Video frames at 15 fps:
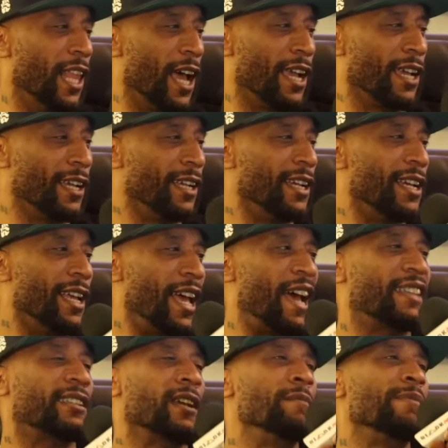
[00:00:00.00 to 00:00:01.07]
like,
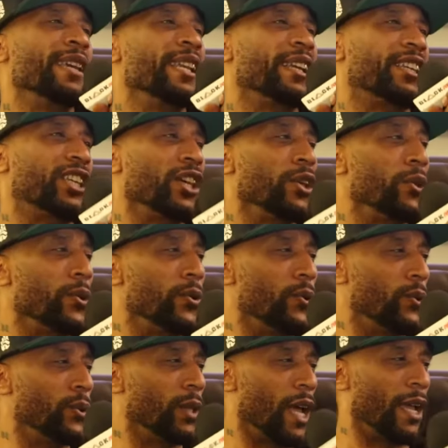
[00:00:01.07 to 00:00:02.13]
that's gonna be the
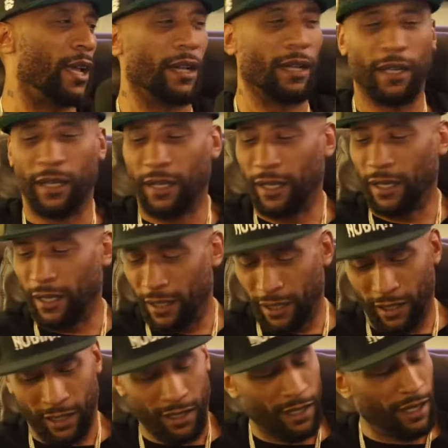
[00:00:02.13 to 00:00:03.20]
cue. Like,
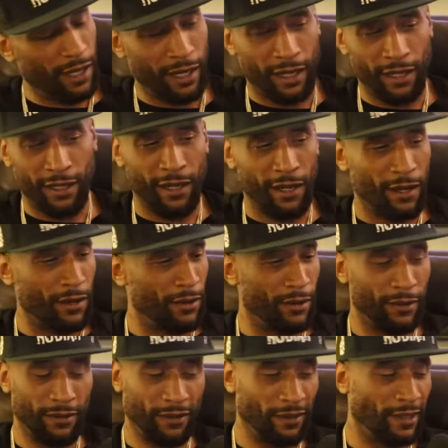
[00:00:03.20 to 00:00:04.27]
and yo,
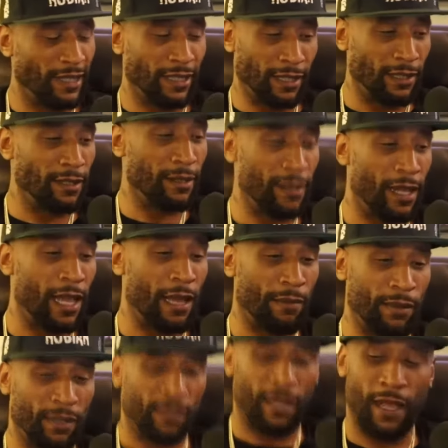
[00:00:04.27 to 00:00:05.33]
that shit used to
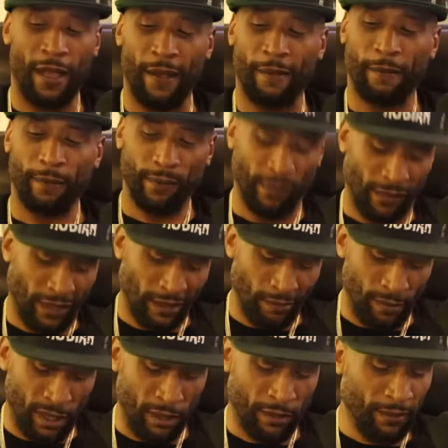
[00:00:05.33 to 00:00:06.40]
happen a lot.
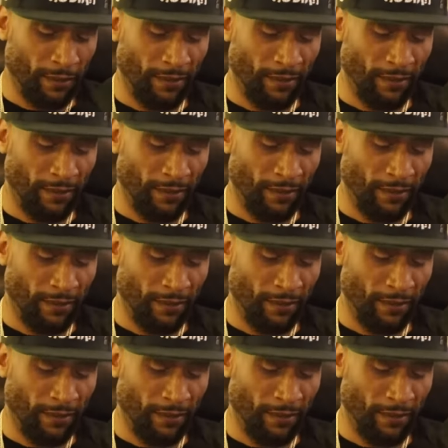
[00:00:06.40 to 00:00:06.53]
But